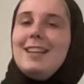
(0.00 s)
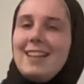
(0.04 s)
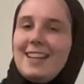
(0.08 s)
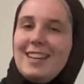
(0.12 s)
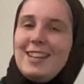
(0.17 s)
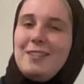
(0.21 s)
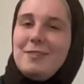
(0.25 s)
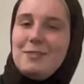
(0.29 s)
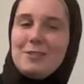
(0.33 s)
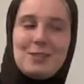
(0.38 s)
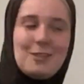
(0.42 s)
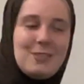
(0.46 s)
he
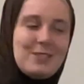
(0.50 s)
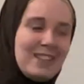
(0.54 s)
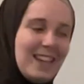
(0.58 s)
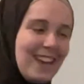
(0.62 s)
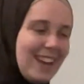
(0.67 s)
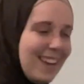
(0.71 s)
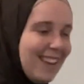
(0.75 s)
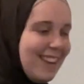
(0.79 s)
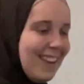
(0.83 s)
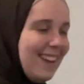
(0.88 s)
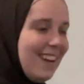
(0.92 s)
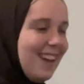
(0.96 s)
was all
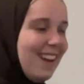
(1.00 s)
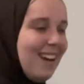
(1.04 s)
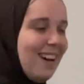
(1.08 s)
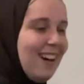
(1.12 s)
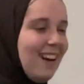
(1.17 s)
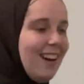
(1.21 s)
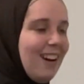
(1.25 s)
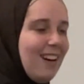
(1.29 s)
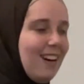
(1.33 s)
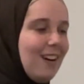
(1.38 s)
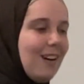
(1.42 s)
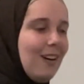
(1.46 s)
set.
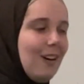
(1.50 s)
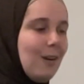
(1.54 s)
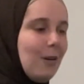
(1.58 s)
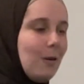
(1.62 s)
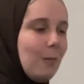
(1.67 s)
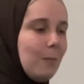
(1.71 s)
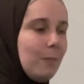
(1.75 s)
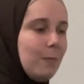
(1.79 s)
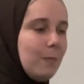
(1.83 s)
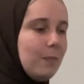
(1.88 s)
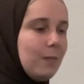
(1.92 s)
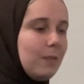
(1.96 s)

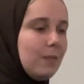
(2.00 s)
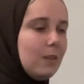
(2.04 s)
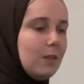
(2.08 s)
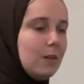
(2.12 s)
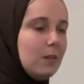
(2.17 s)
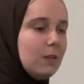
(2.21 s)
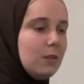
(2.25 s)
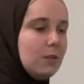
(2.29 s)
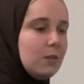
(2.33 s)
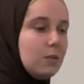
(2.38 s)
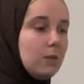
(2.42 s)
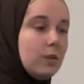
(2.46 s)

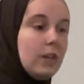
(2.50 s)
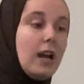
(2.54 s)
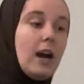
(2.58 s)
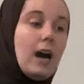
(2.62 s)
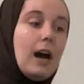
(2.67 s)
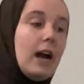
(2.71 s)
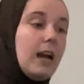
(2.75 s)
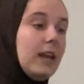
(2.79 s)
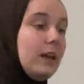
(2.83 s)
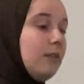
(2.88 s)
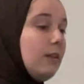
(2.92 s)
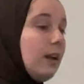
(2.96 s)
So yeah,
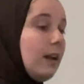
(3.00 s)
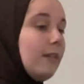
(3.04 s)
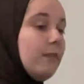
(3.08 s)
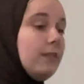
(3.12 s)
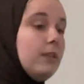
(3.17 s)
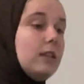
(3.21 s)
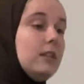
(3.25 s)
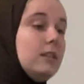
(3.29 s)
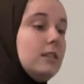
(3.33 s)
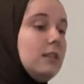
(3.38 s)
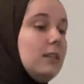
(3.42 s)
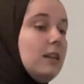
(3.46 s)
I
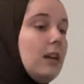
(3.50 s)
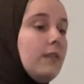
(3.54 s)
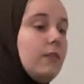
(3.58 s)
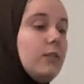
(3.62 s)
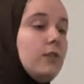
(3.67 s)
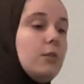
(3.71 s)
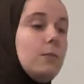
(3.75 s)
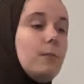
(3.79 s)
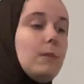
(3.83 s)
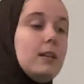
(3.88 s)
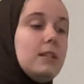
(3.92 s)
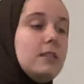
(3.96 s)
really didn't have a
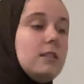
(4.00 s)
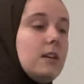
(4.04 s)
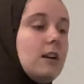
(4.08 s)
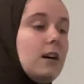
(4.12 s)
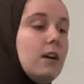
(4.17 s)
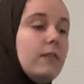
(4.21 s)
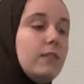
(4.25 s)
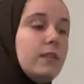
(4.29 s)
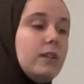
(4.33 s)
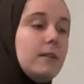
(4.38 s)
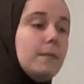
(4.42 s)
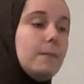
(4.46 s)
good mindset
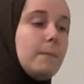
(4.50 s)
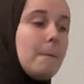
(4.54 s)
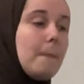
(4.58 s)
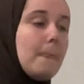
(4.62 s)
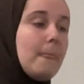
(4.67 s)
of it,